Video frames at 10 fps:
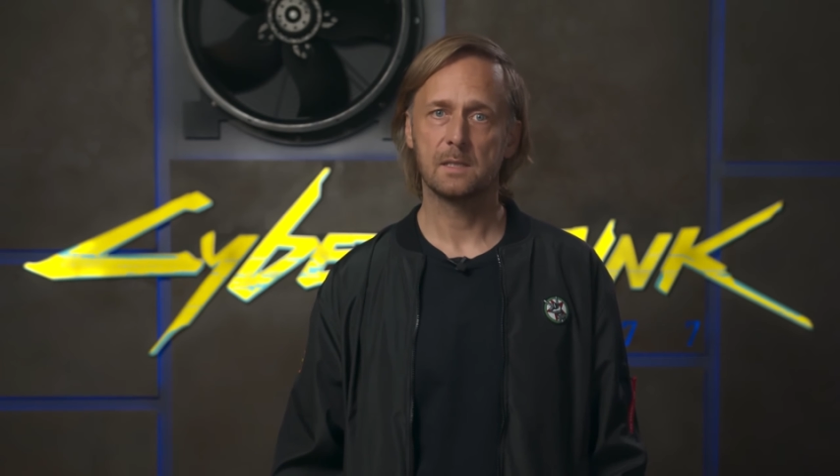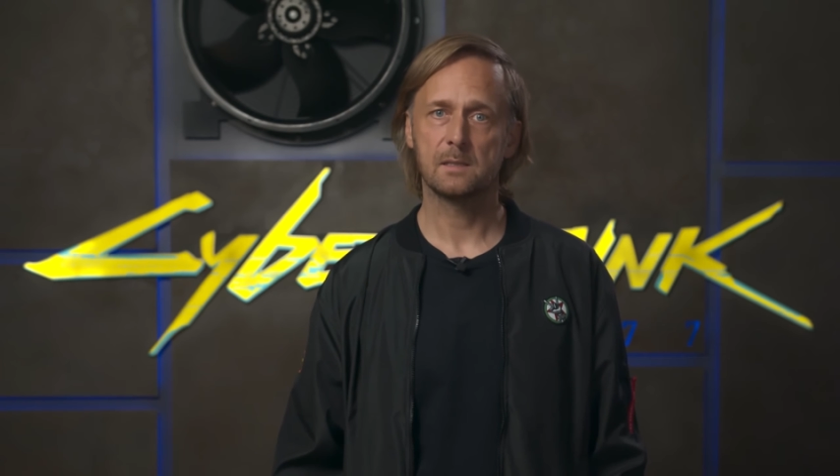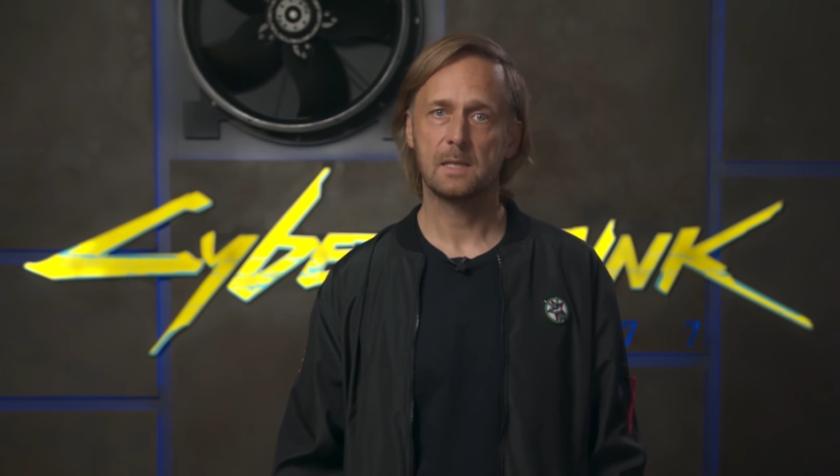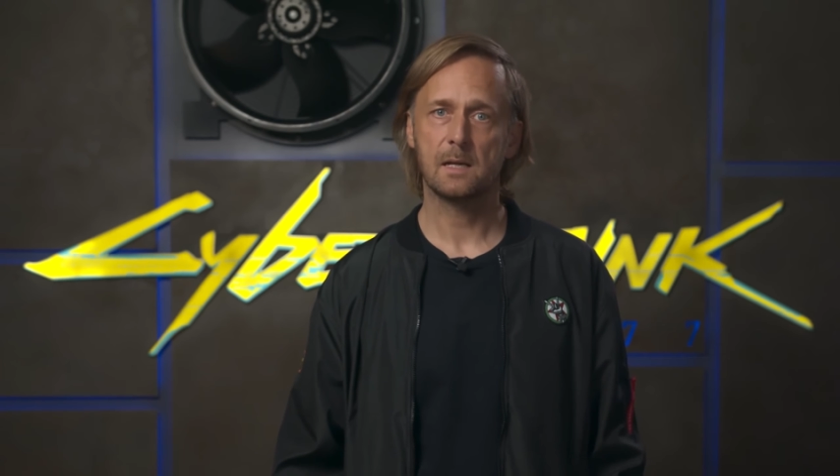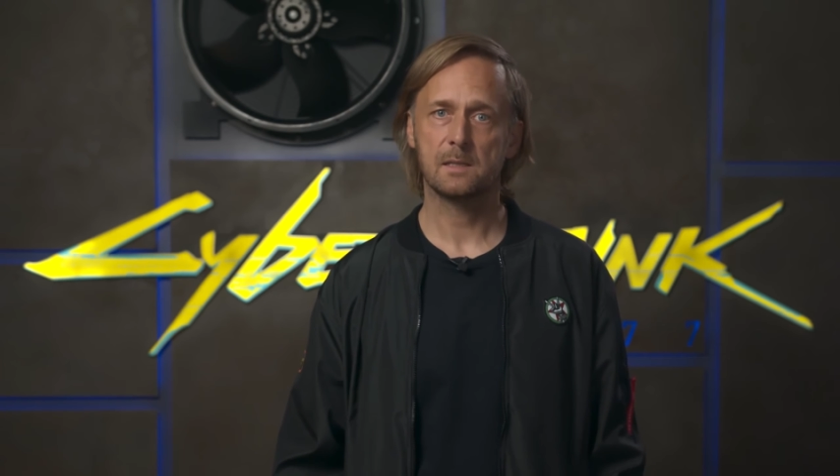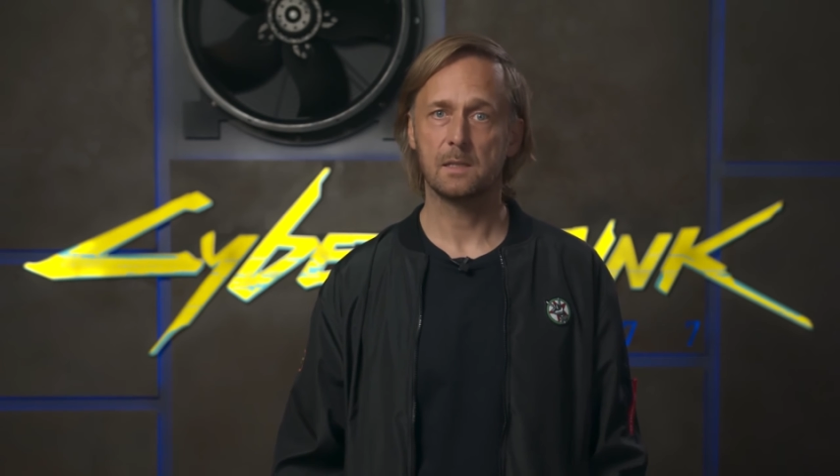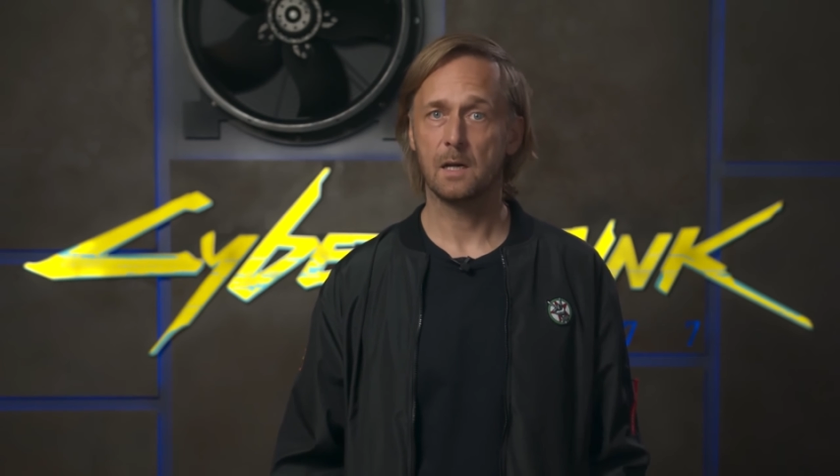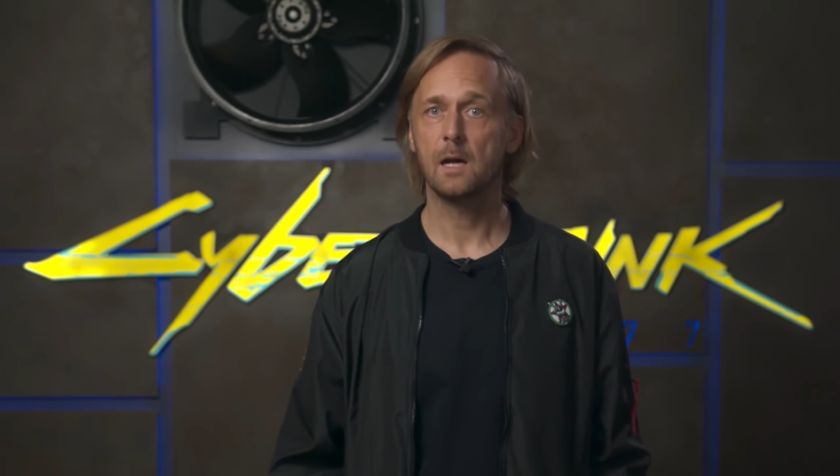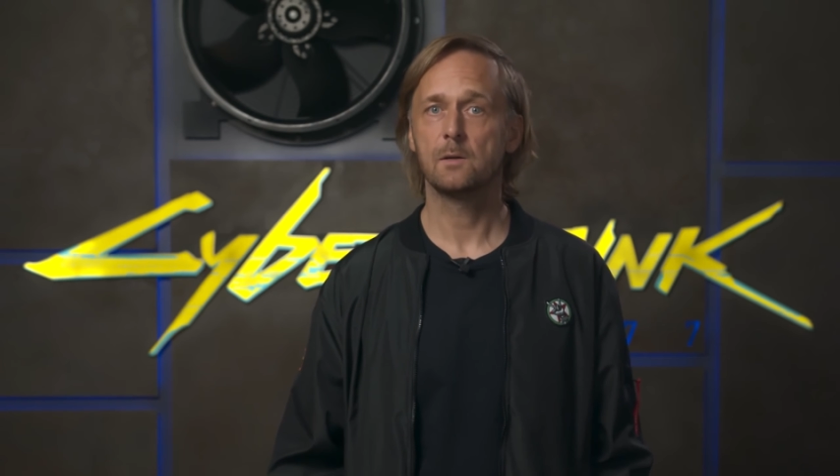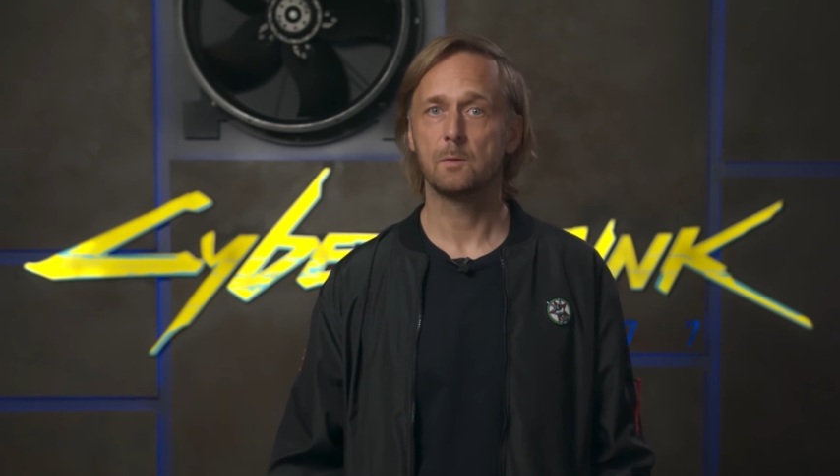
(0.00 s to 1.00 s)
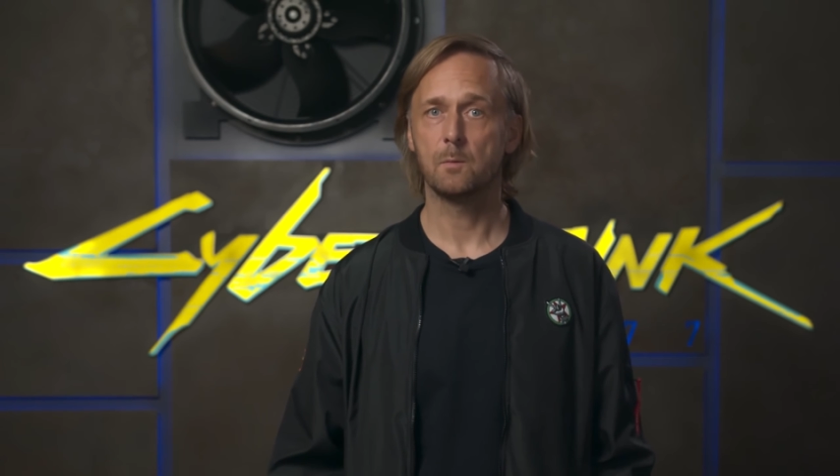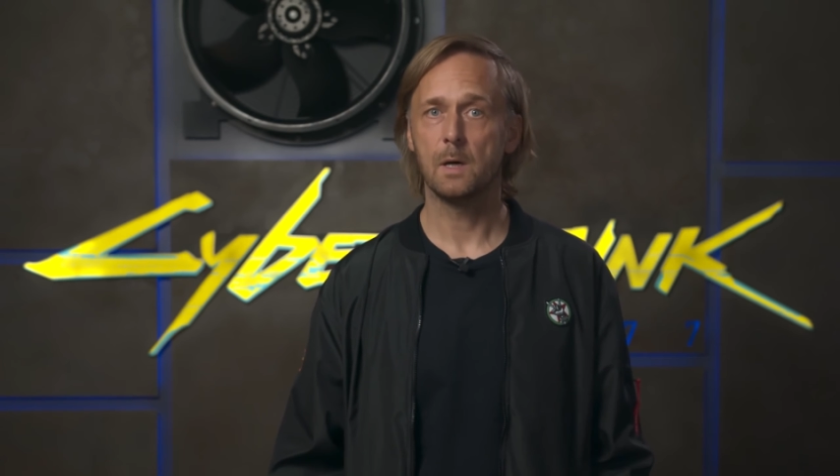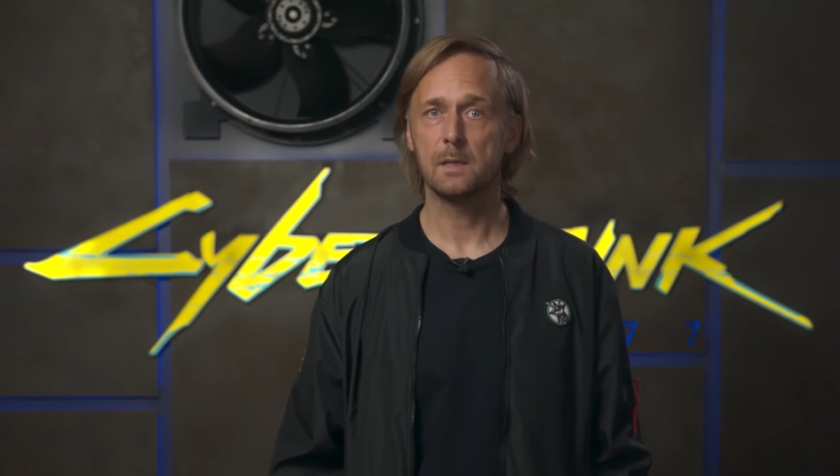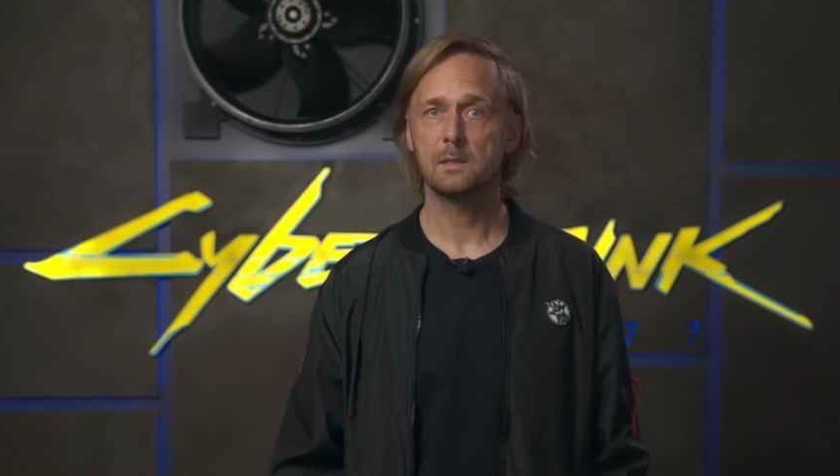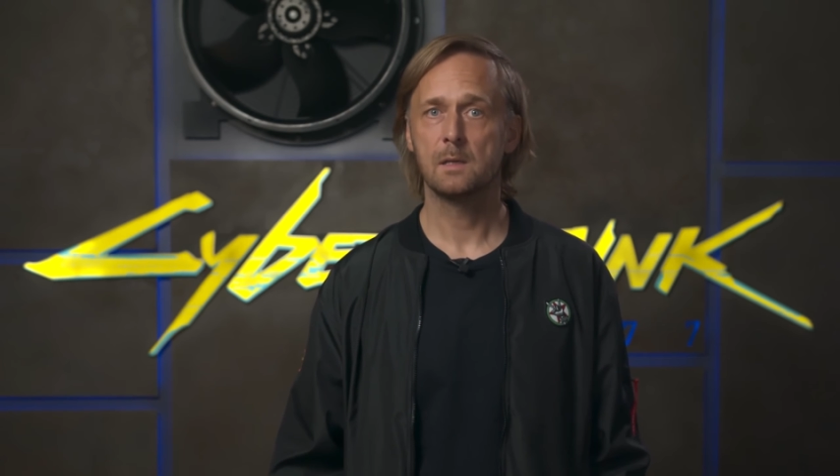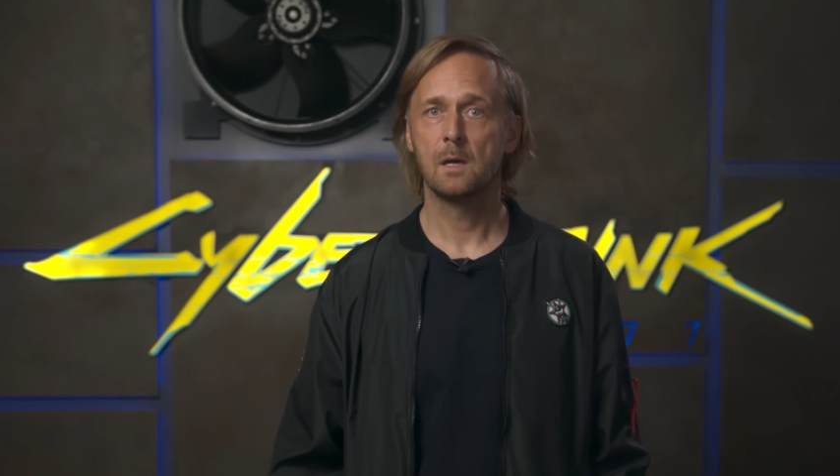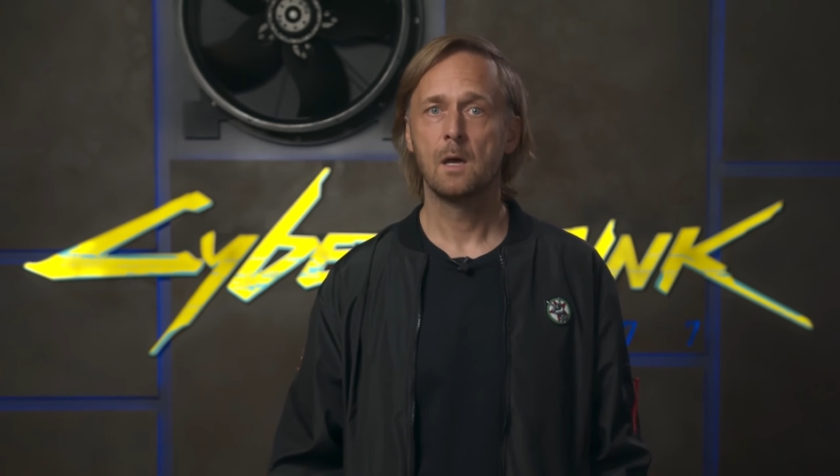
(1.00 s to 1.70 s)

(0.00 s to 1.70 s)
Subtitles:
less taxing hardware-wise,